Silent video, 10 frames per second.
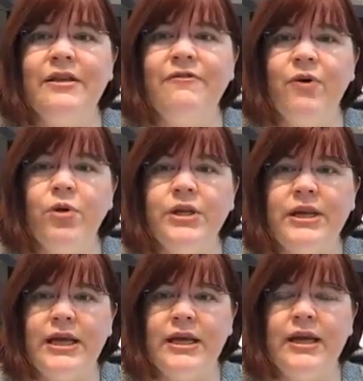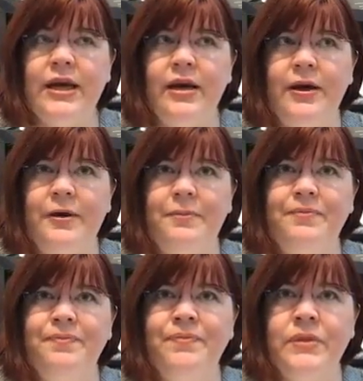folded um
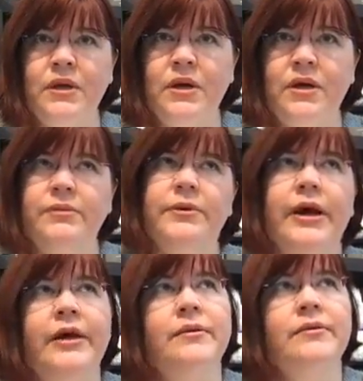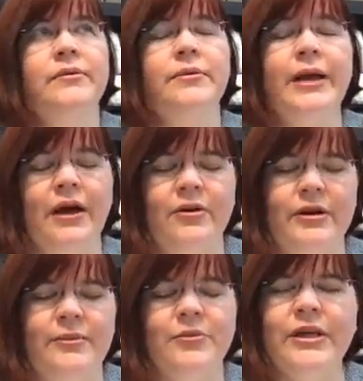uh, okay, Wow,
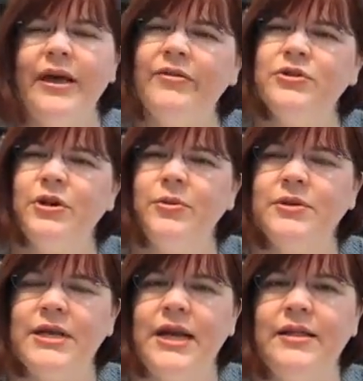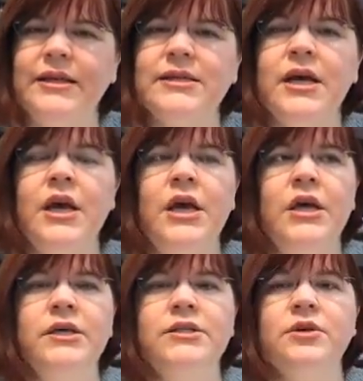I'm really having trouble saying this.
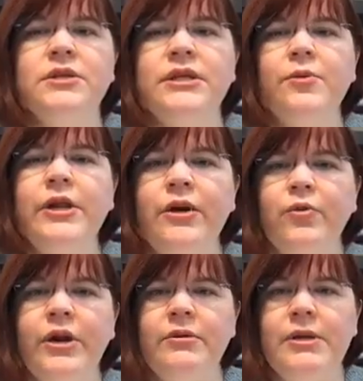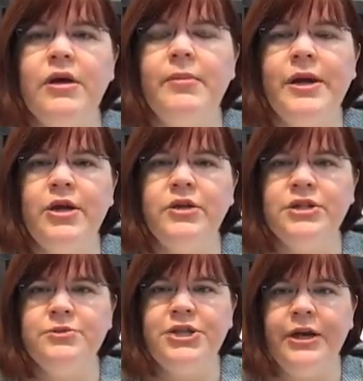So someone had written me on my
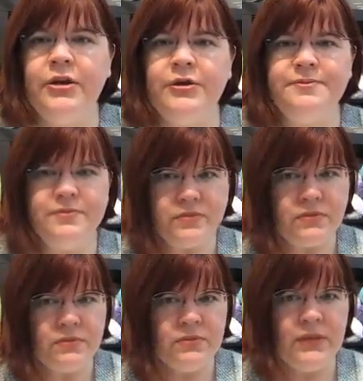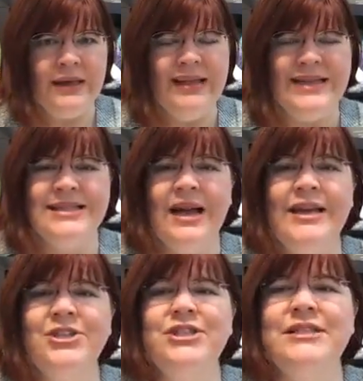YouTube channel last night
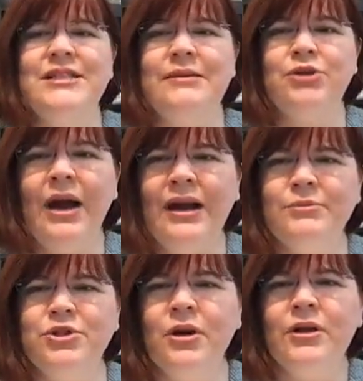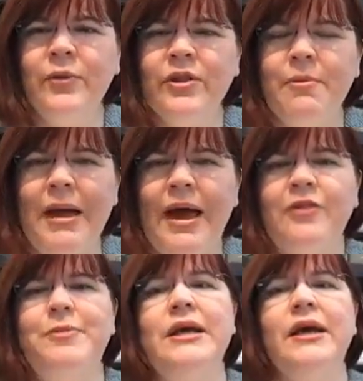and she says i'm trying i'm struggling with the
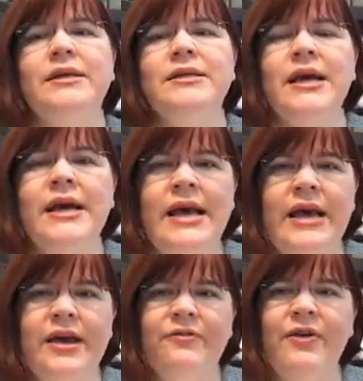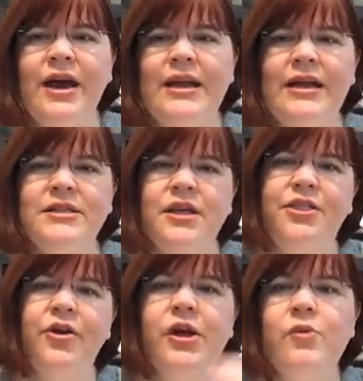math because if i knit to
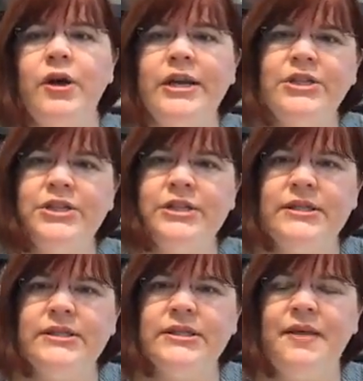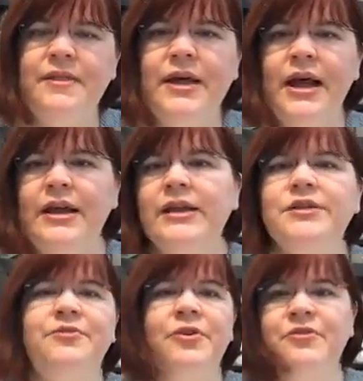31 inches and then i knit
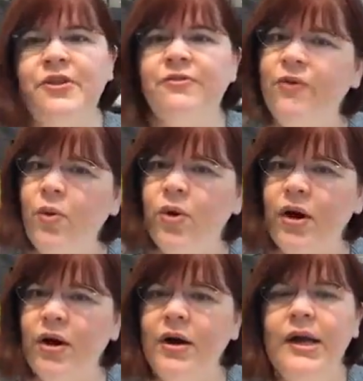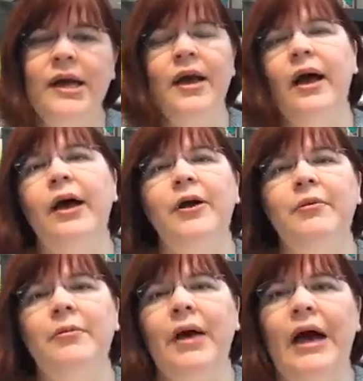to 54
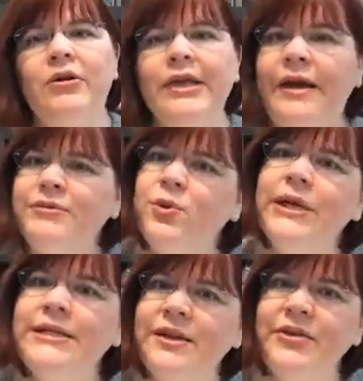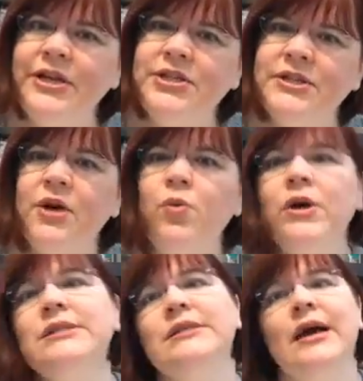um, i only have 27 inches on
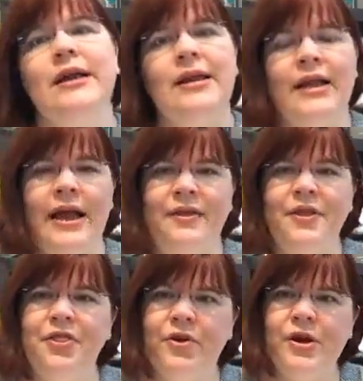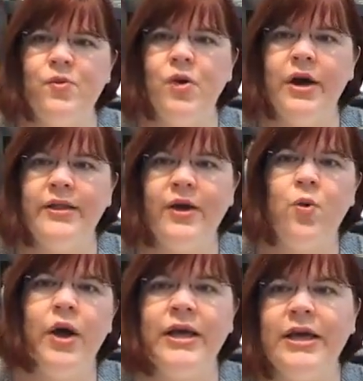one side and i had the 31 like
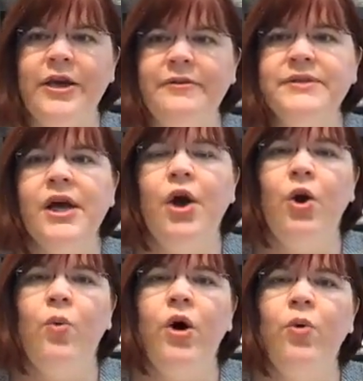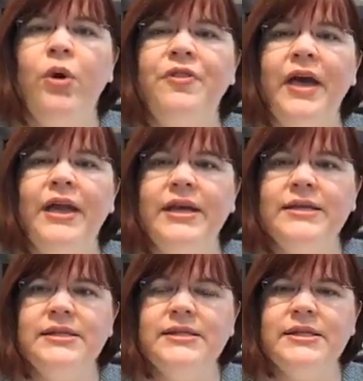what gives well what that
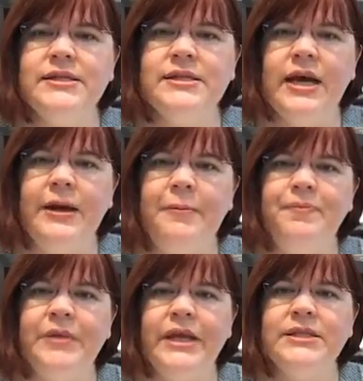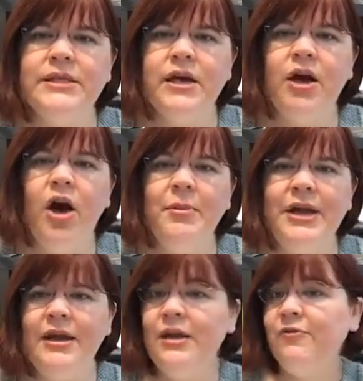is is it's um, it's
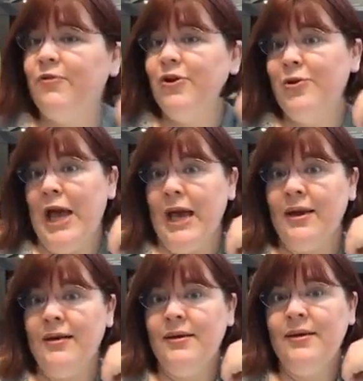accommodating for your neck